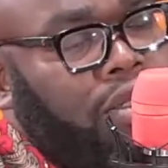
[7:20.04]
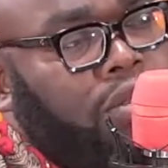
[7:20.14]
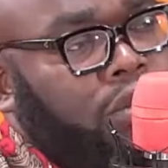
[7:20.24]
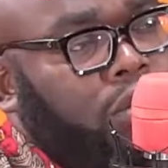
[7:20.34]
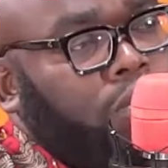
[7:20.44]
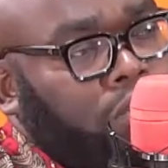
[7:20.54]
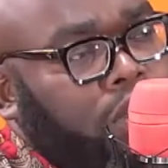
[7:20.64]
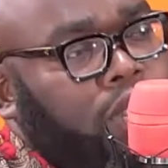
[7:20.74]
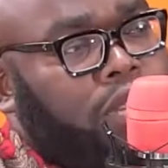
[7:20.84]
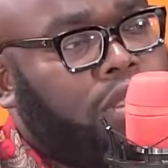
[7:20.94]
you know,
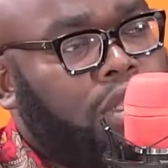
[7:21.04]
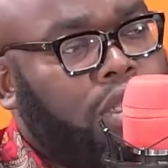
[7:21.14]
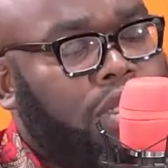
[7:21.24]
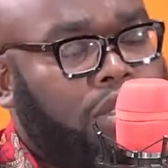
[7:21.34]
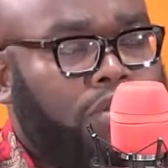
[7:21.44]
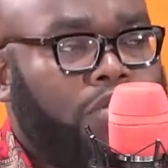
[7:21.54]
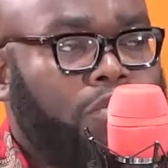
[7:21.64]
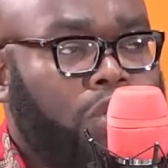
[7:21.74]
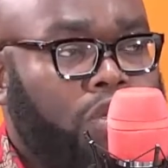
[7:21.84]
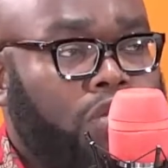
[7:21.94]
this industry is
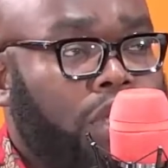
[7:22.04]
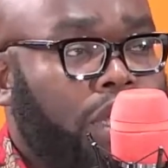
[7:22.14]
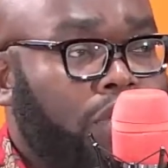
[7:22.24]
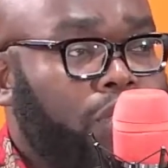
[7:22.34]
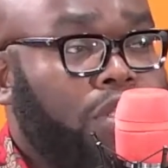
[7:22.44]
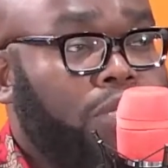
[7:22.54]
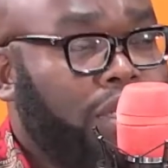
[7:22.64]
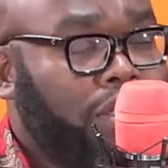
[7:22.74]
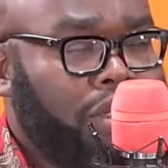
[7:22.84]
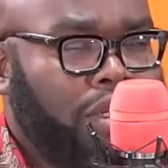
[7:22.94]
brought into the country was
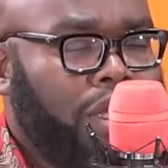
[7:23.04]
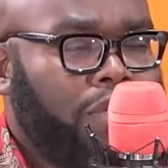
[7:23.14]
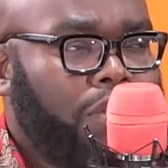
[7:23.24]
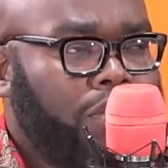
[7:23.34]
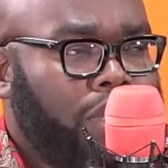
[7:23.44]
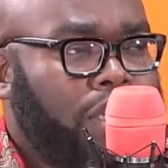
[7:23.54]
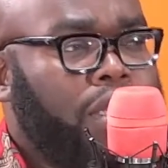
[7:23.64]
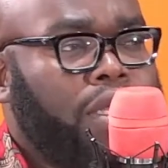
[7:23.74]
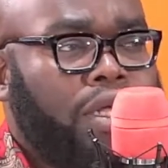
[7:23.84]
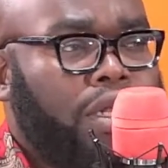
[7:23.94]
immense, and the government was like,
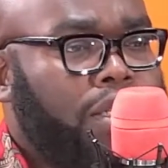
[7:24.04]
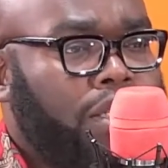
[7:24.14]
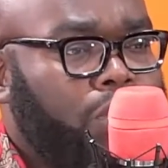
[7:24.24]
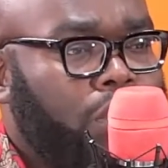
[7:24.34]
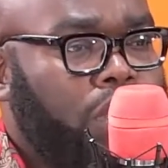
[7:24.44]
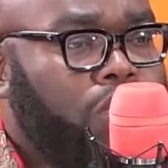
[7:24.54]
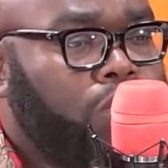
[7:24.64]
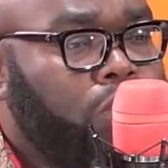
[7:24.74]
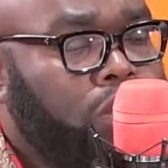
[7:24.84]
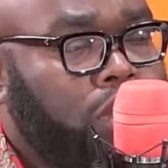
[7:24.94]
listen, we need
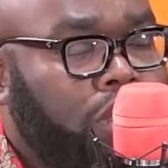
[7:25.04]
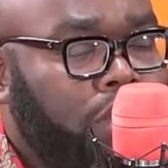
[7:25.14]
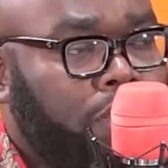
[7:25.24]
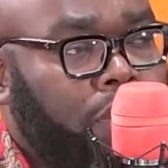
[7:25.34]
to put this as part